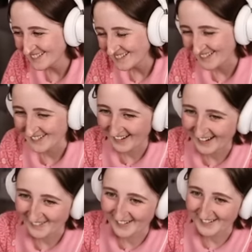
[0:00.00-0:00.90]
Okay,
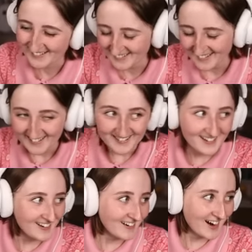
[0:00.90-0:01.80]
well,
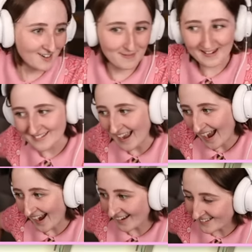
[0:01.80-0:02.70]
I've been attacked.